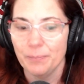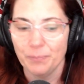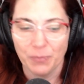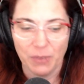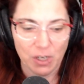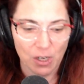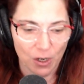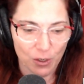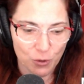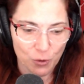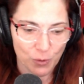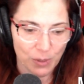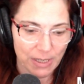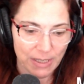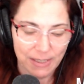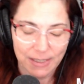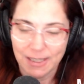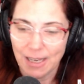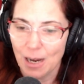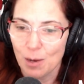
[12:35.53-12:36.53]
countries
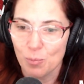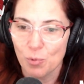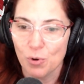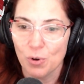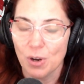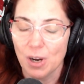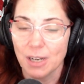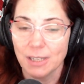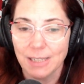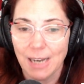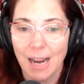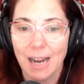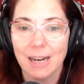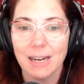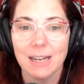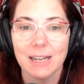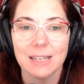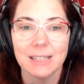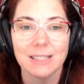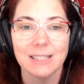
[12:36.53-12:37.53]
cyber attack
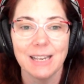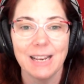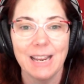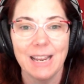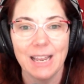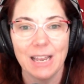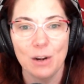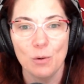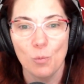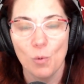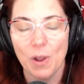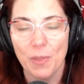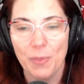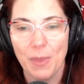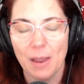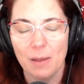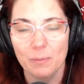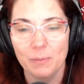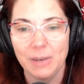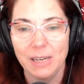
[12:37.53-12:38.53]
us and what
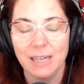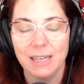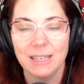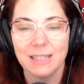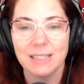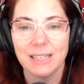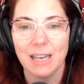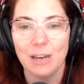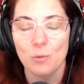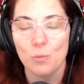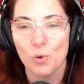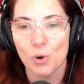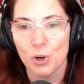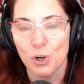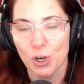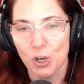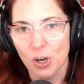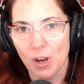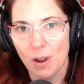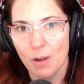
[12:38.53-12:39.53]
that means. And we're going
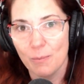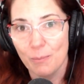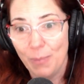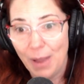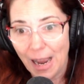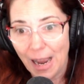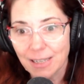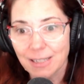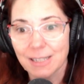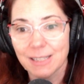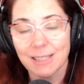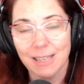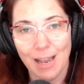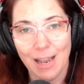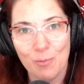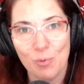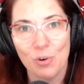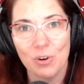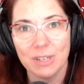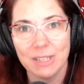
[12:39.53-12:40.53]
to come back to
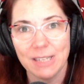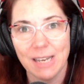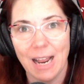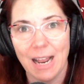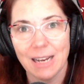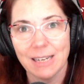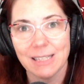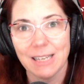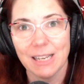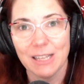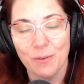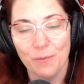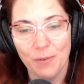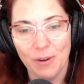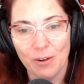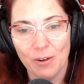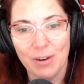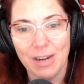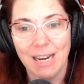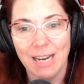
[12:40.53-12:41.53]
cyber attacks at the
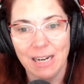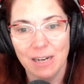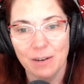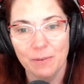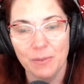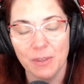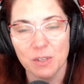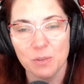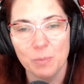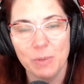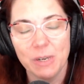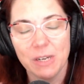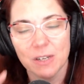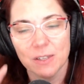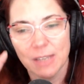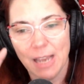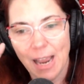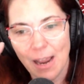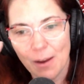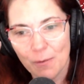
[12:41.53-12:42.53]
very end of this,
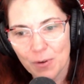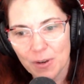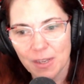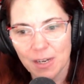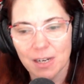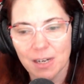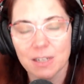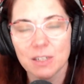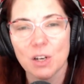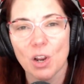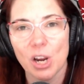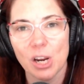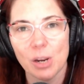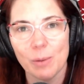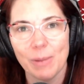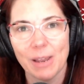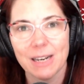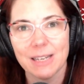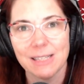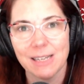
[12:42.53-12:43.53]
because everything I talk
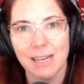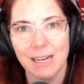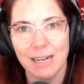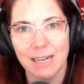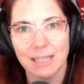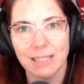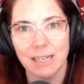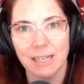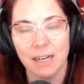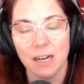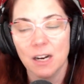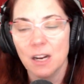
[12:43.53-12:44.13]
about is connected.